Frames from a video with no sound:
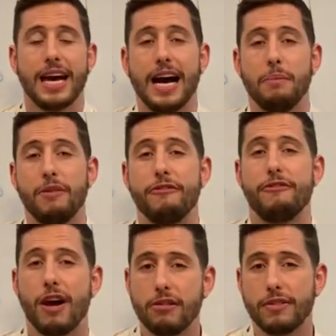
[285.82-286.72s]
um,
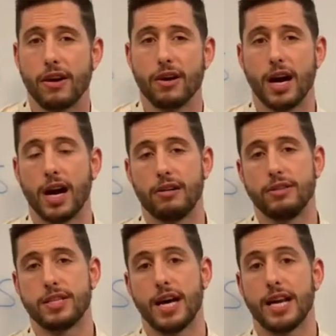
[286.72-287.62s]
very, very high
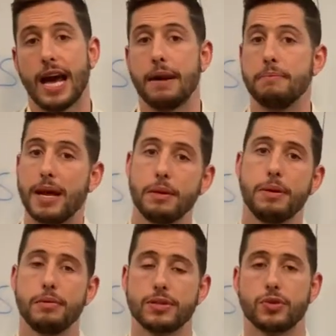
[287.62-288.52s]
returning, and many
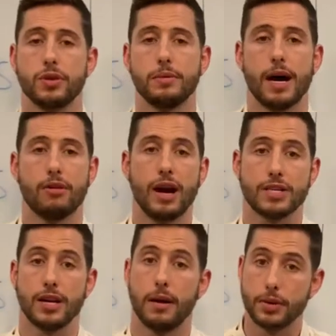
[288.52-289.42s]
people are talking about a
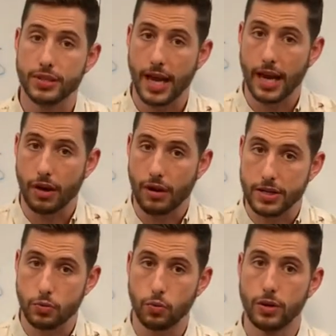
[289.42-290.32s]
crash. Now, I'm not saying a
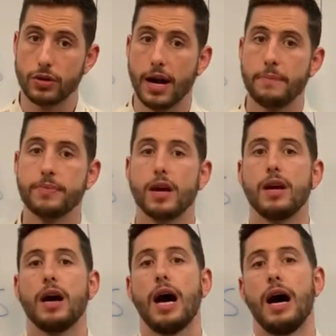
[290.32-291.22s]
crash will come
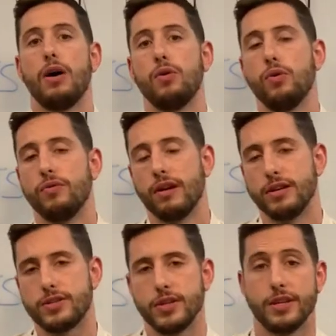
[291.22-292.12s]
uh, or very
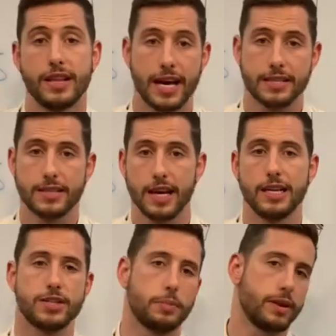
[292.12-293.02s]
soon, and that is certainly
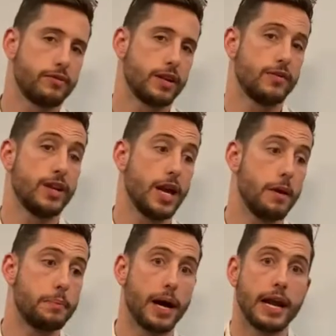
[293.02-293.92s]
a topic for another
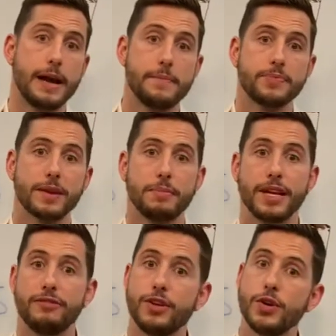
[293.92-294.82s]
video. But but
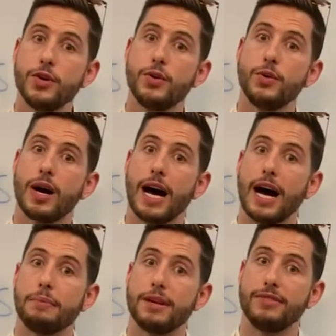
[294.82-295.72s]
if you
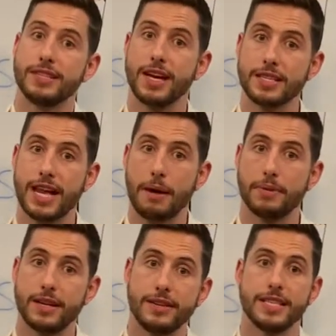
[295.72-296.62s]
uh, but if it does
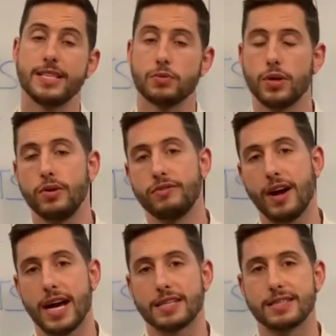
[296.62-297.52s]
happen, and this is when you
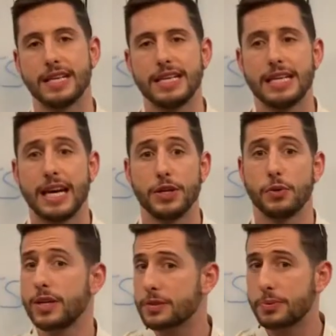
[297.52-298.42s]
invest, and you're
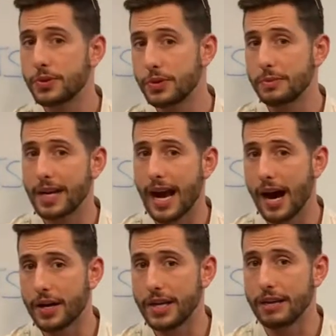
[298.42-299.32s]
wanting to pull your money
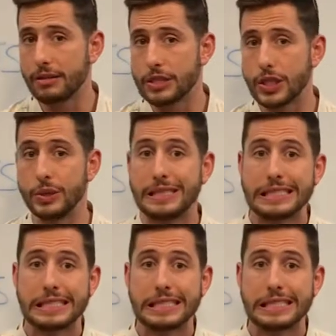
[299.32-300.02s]
out in a year or two,